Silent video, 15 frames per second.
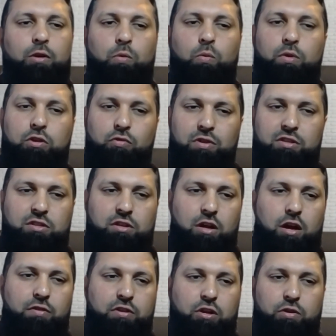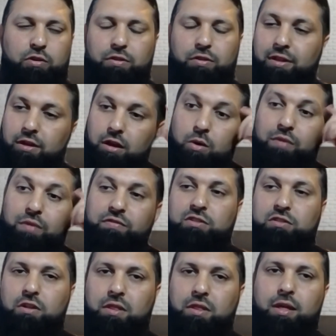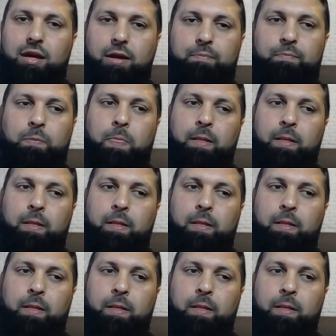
when you're in a scenario, you'll think, oh, I've just done that.